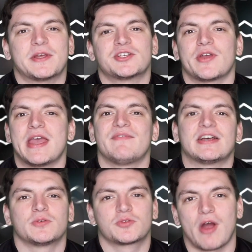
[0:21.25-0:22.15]
make sure you hit
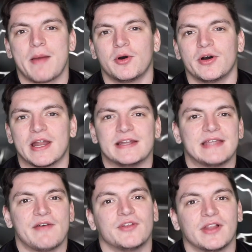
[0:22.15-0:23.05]
that subscribe button and
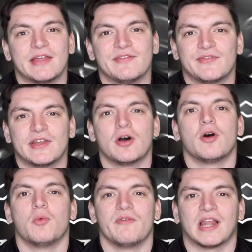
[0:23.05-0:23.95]
definitely leave this
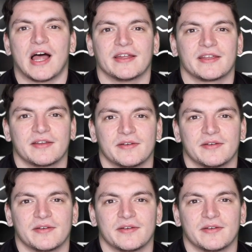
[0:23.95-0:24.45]
video with a like.